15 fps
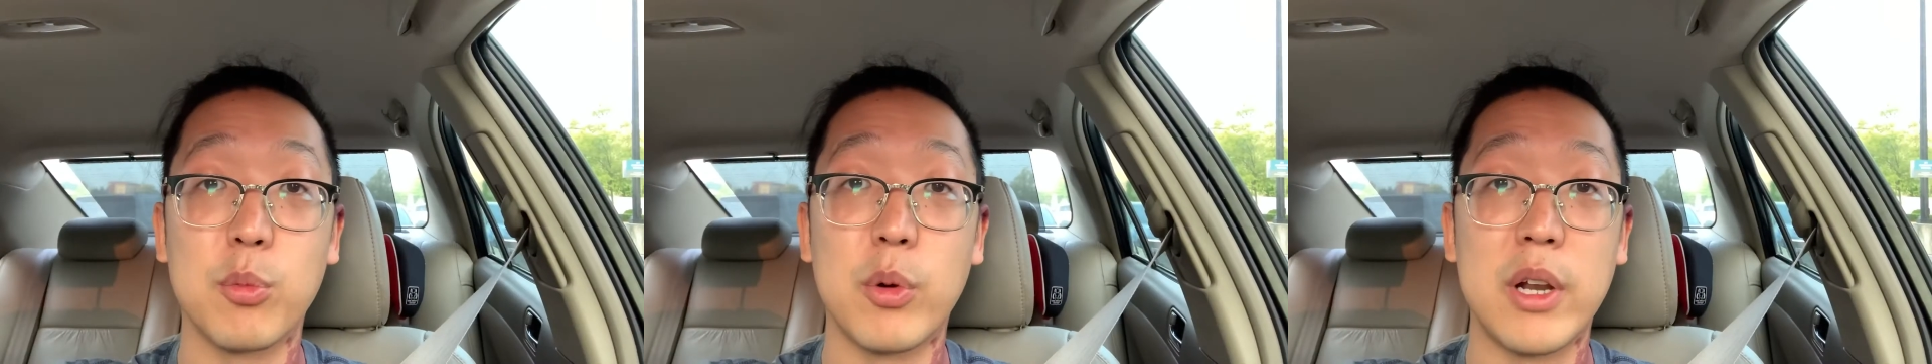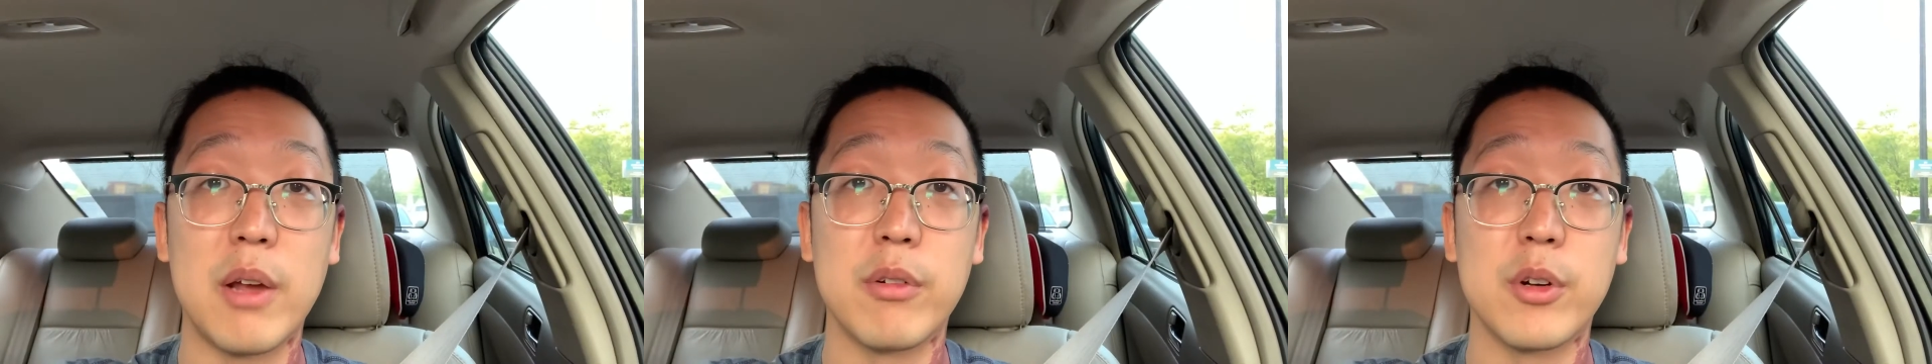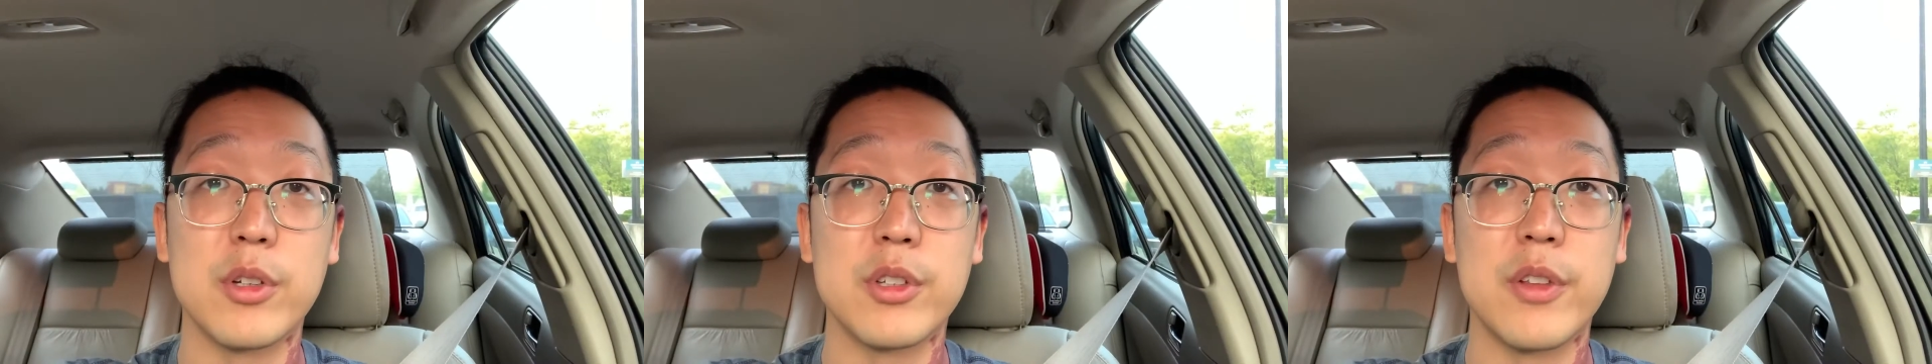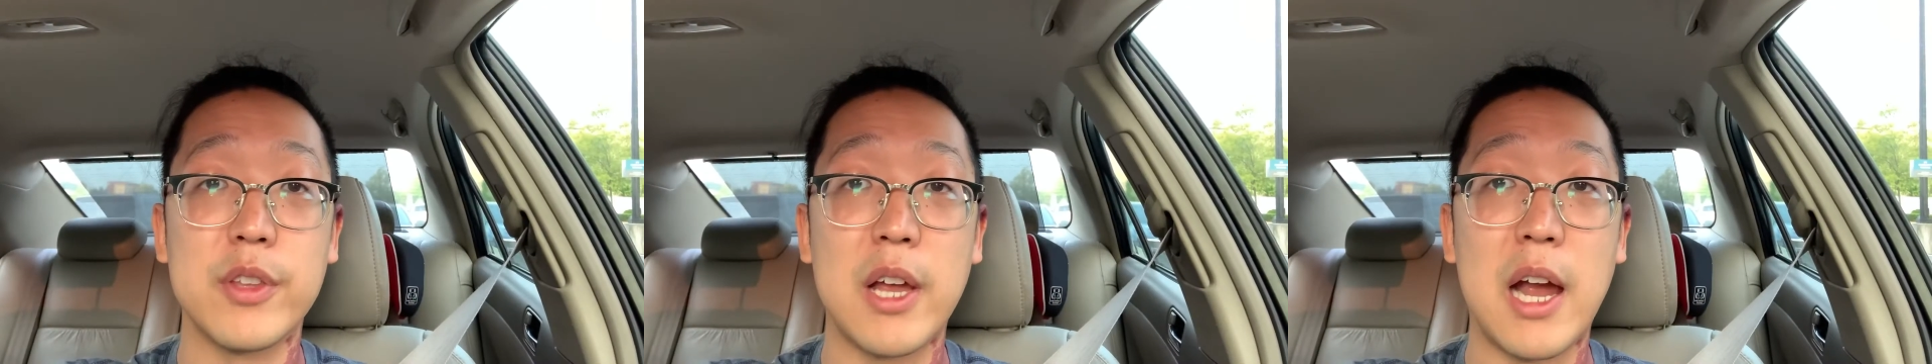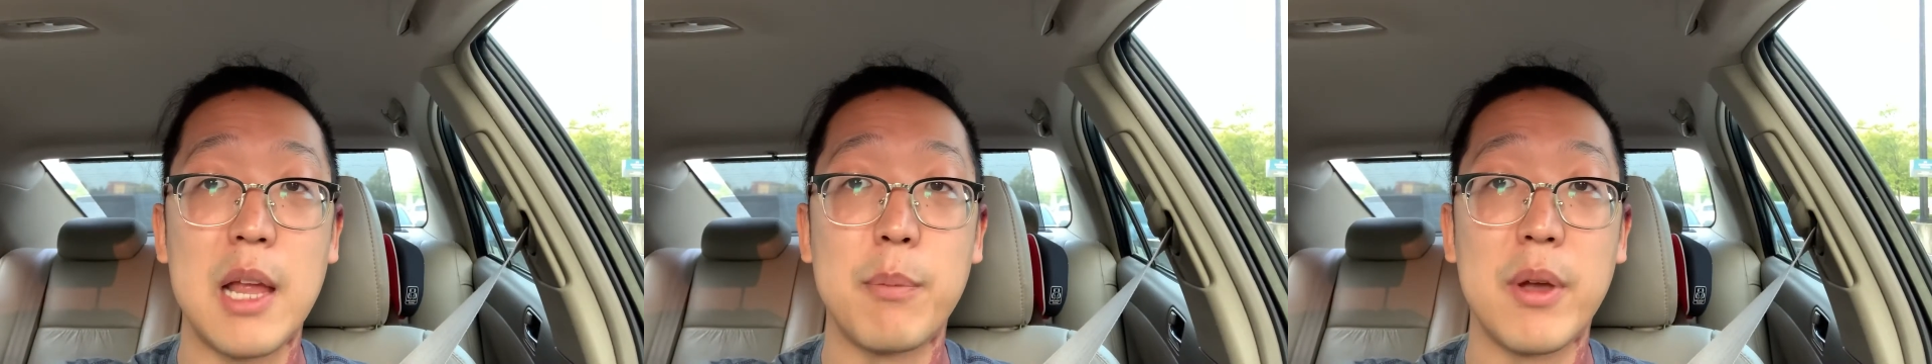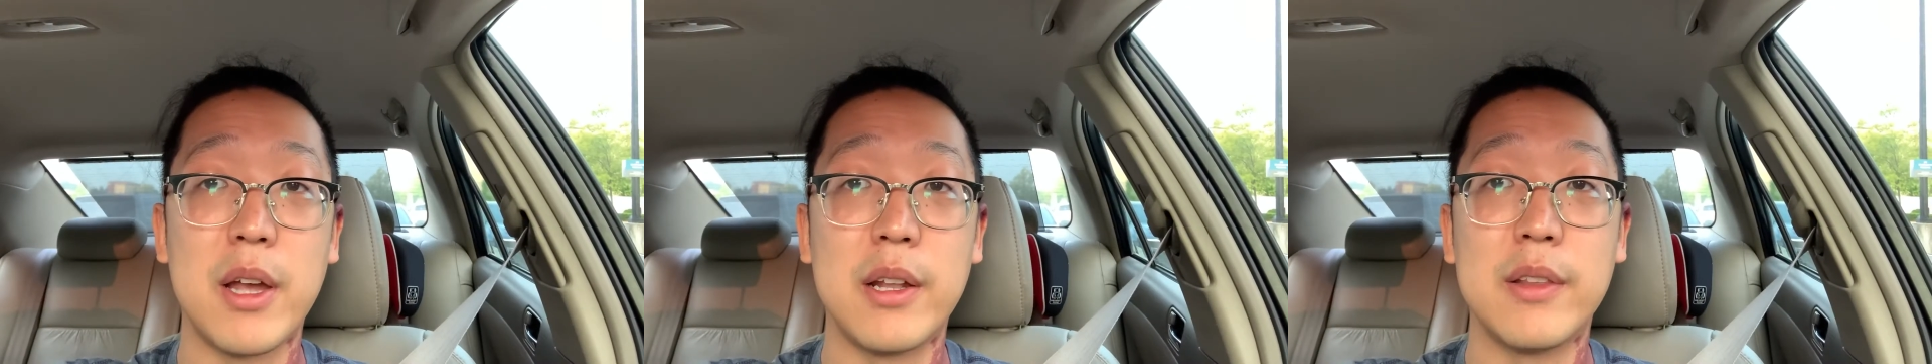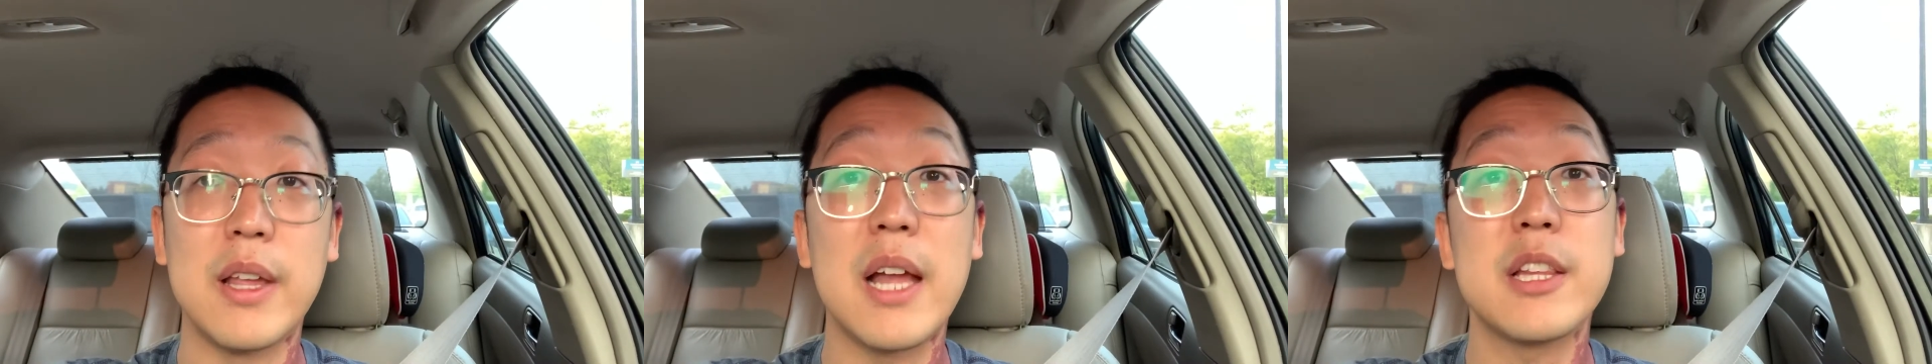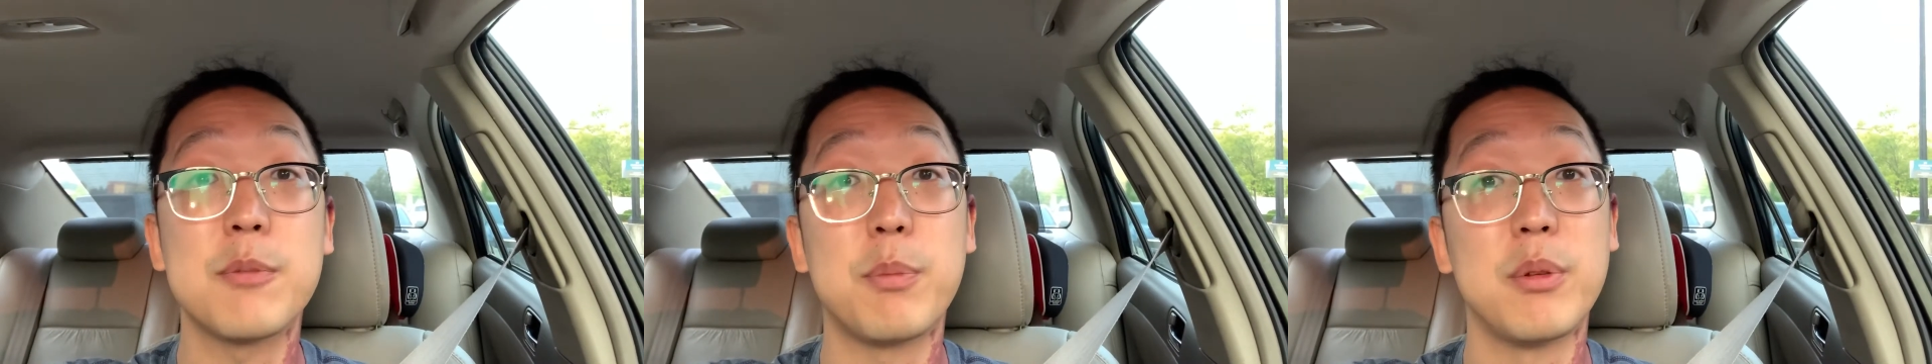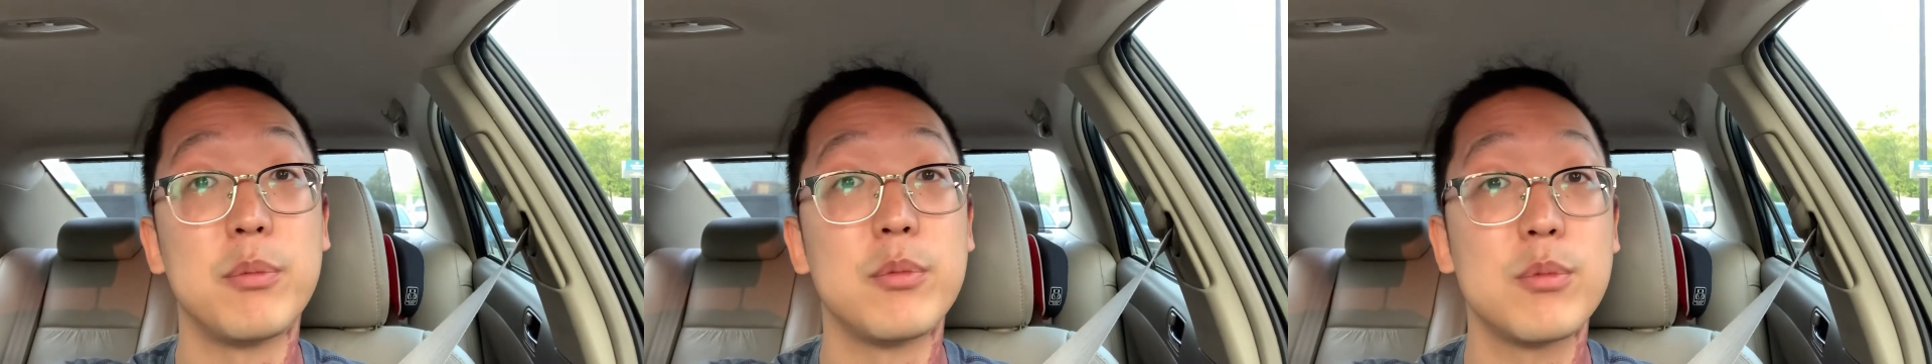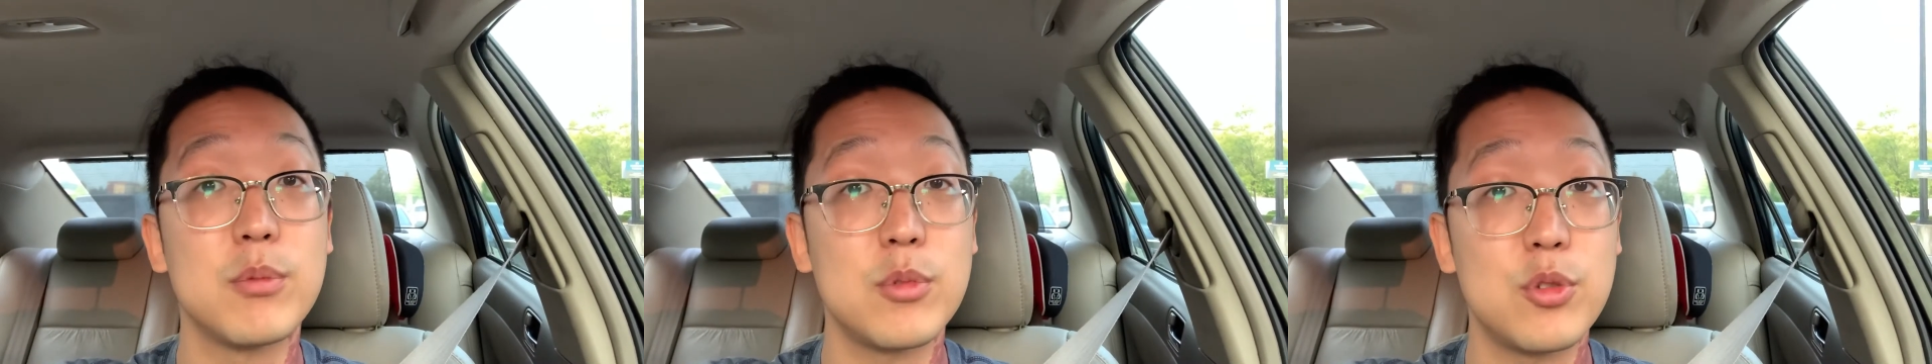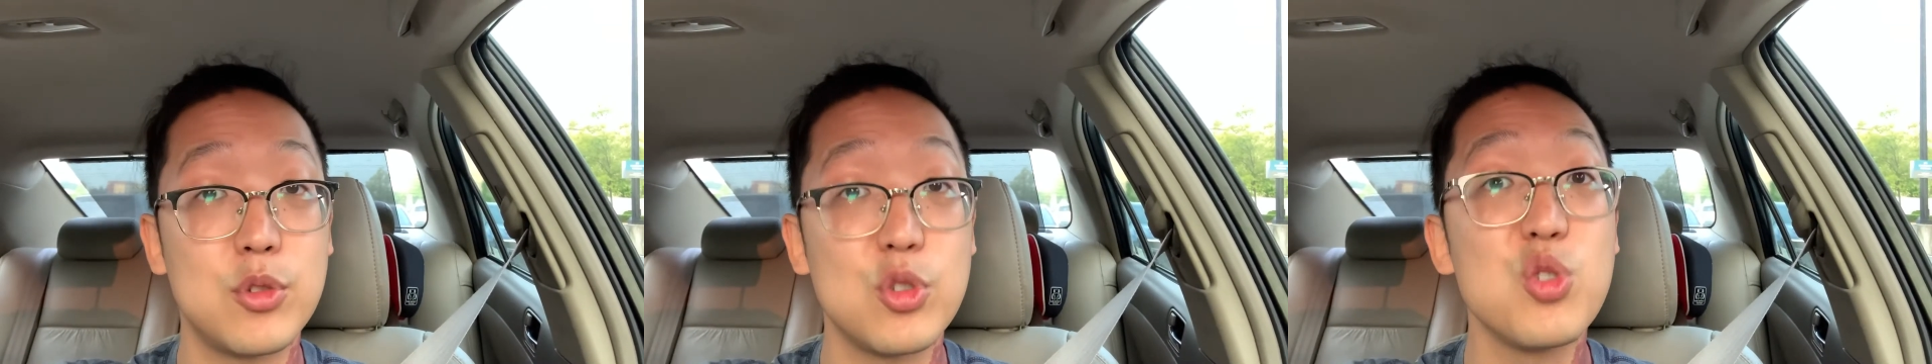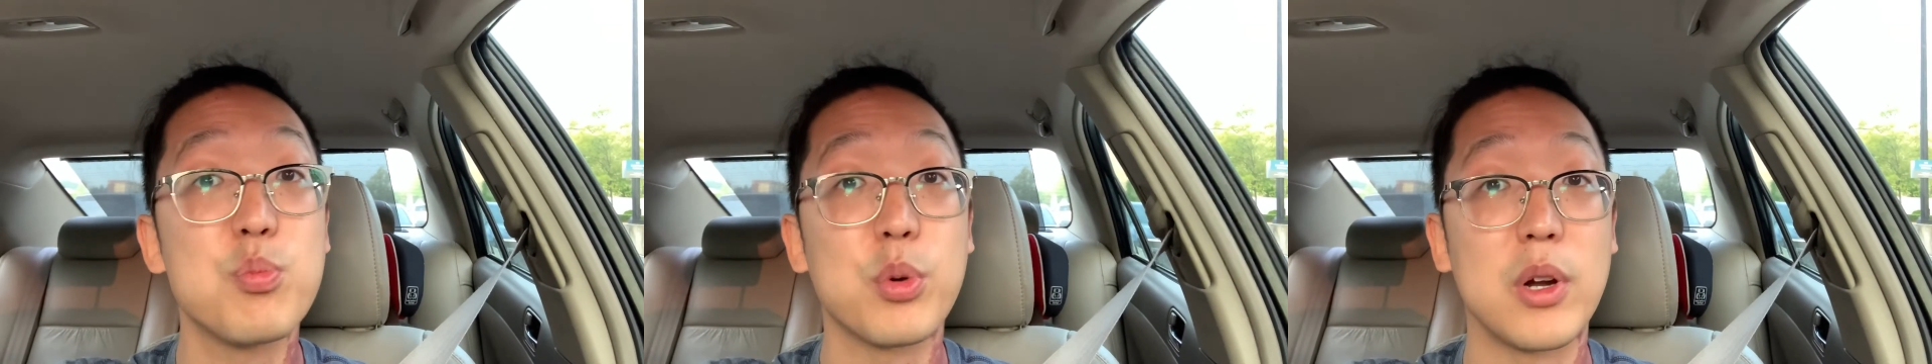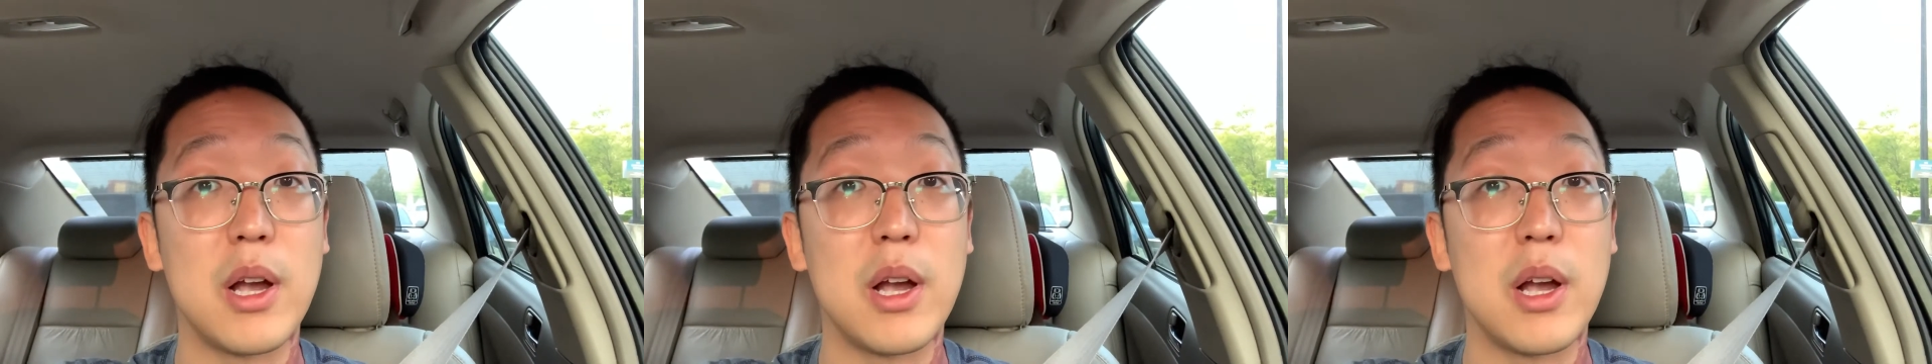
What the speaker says: whatever is on the iPad, and that's been super